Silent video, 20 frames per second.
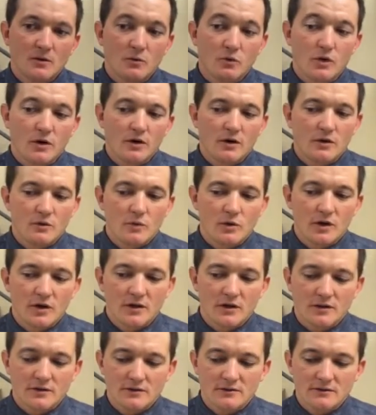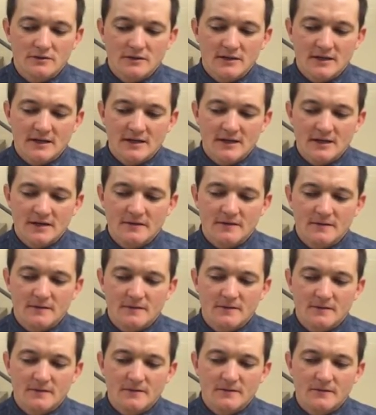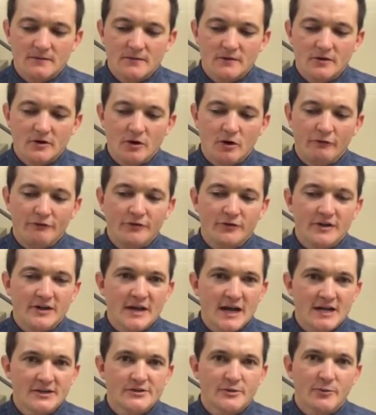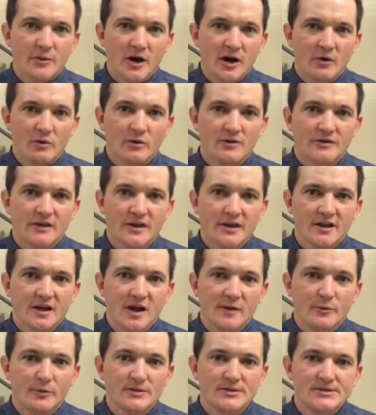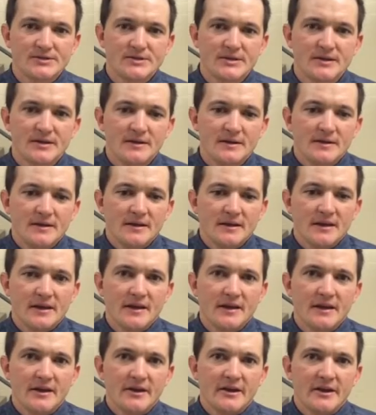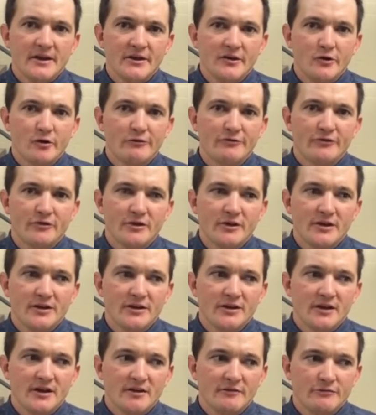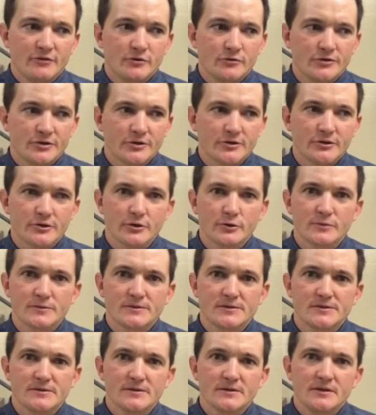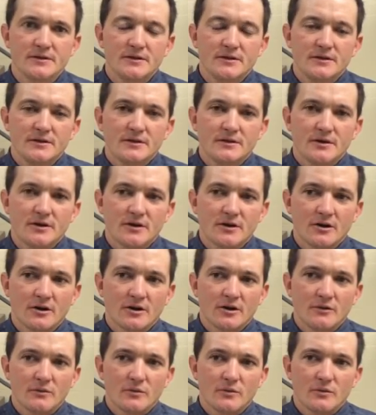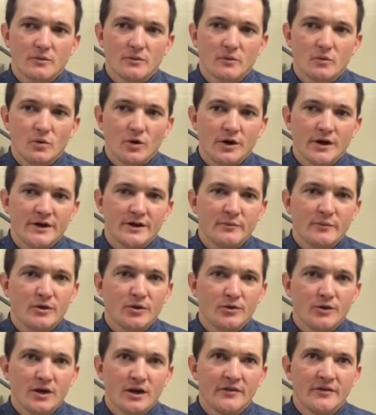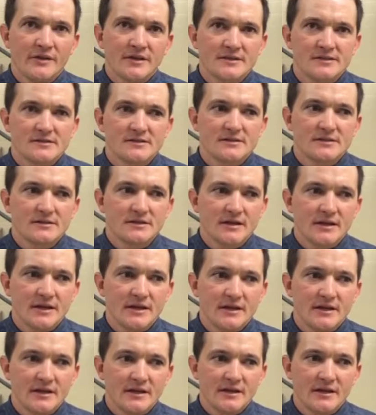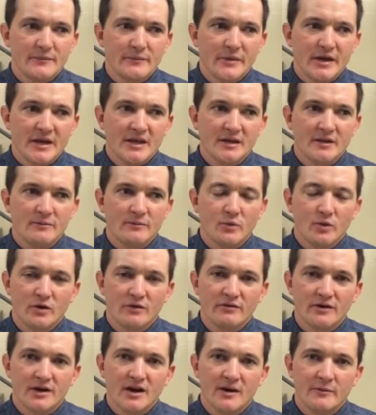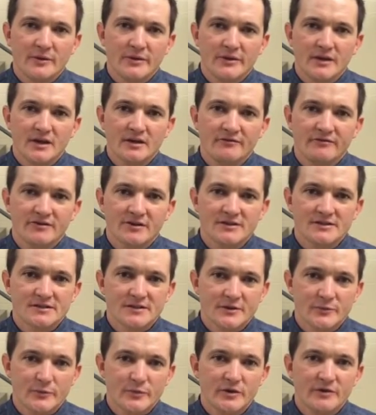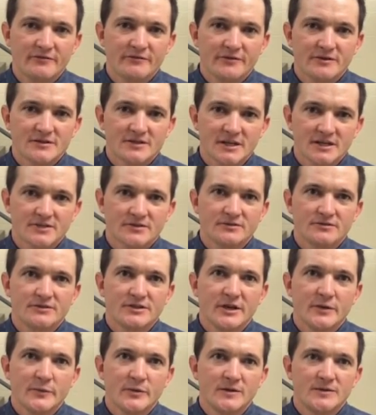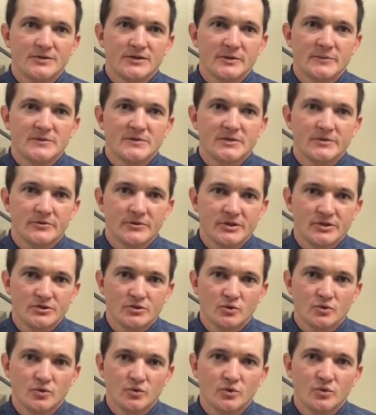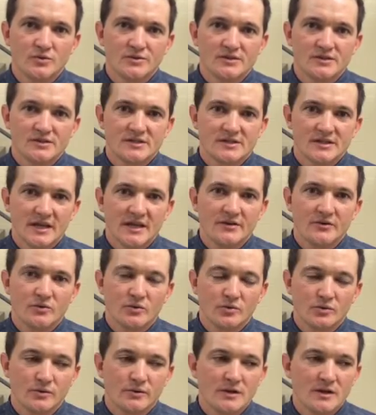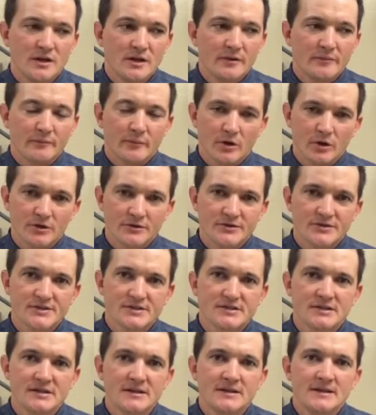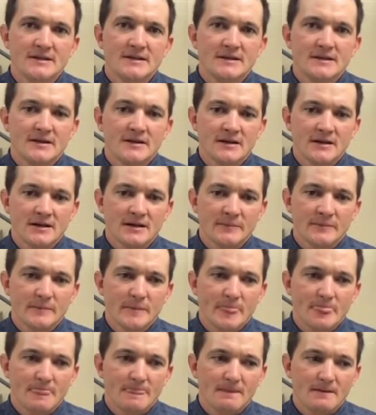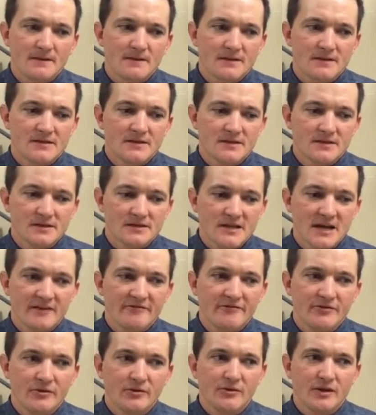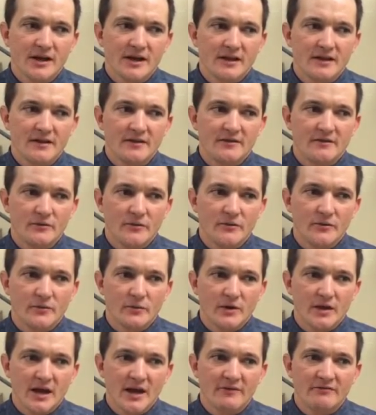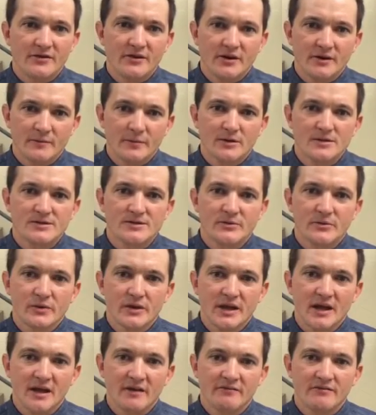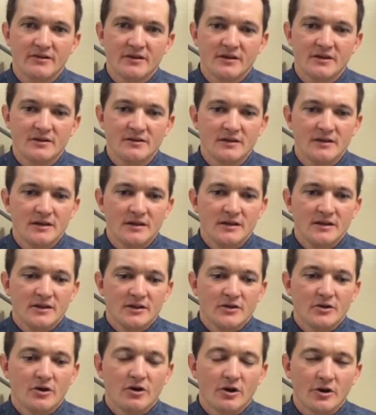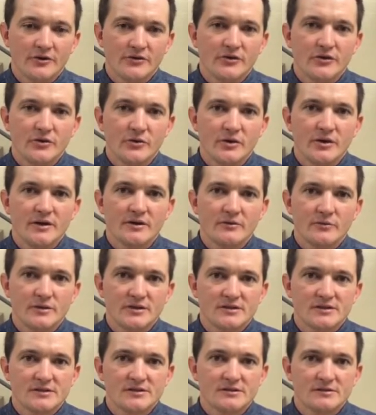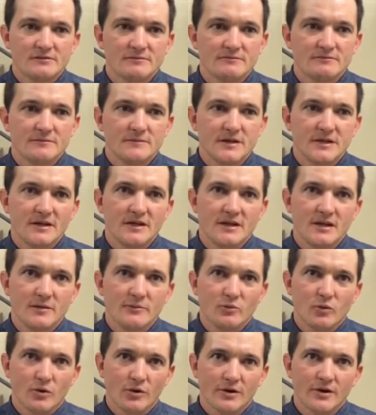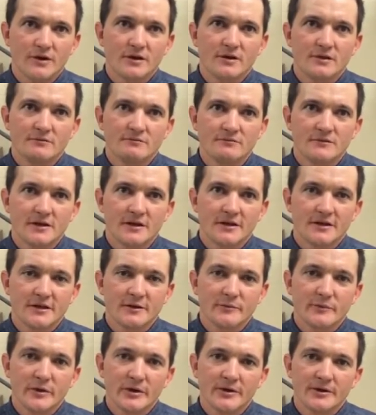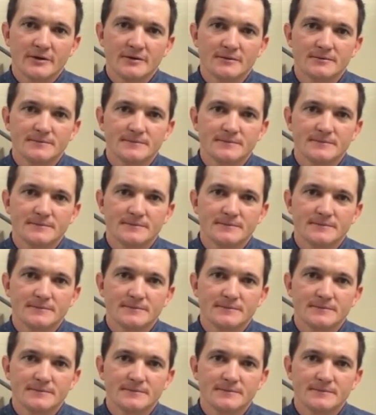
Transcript: Well, hopefully the guys are proud of what they accomplished, and hopefully future groups are wanting to build on this and make it more of a common thing for us to compete for sectional championships and regional duels and state duel berths, because I feel like we have the numbers and we have the heart to do it, and we just need to keep working and getting better.